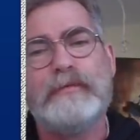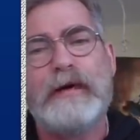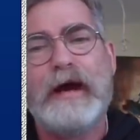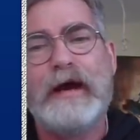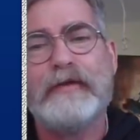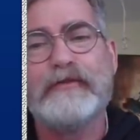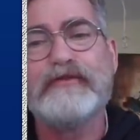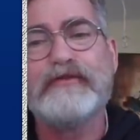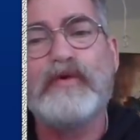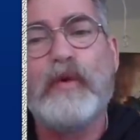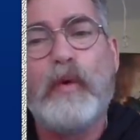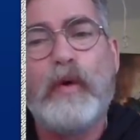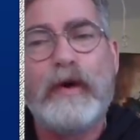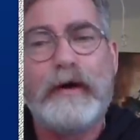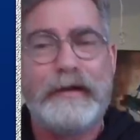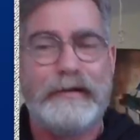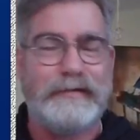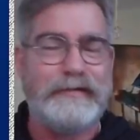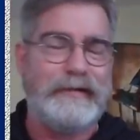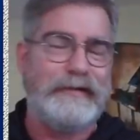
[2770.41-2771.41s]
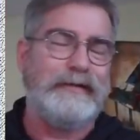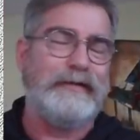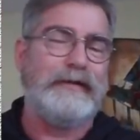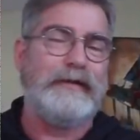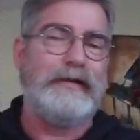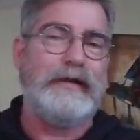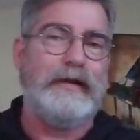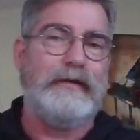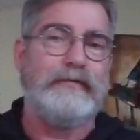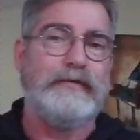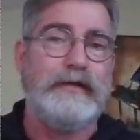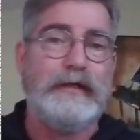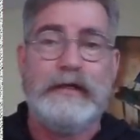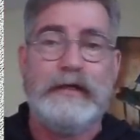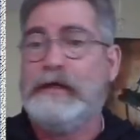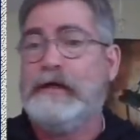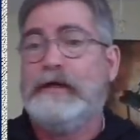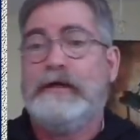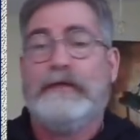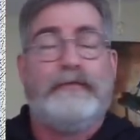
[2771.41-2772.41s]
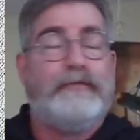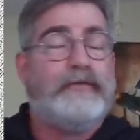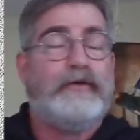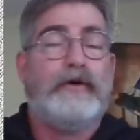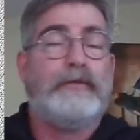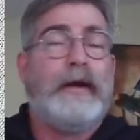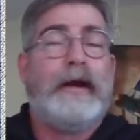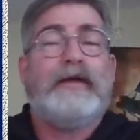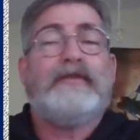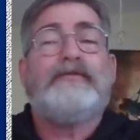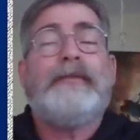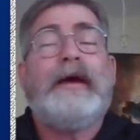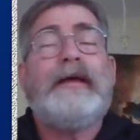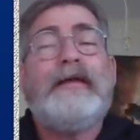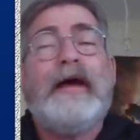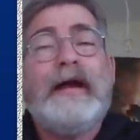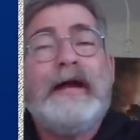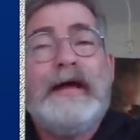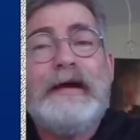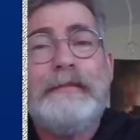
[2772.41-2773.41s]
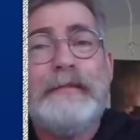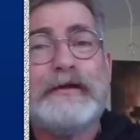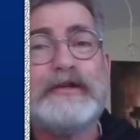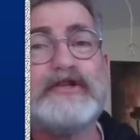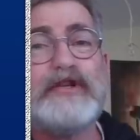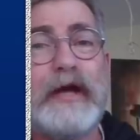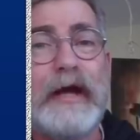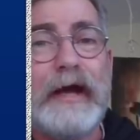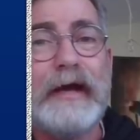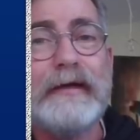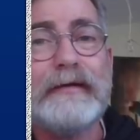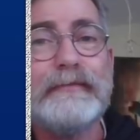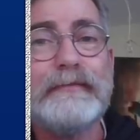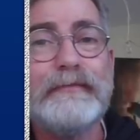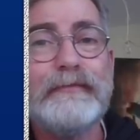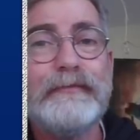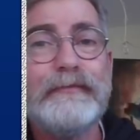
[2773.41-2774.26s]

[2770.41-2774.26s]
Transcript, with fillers: by a sword and did live. Nobody's made that image yet.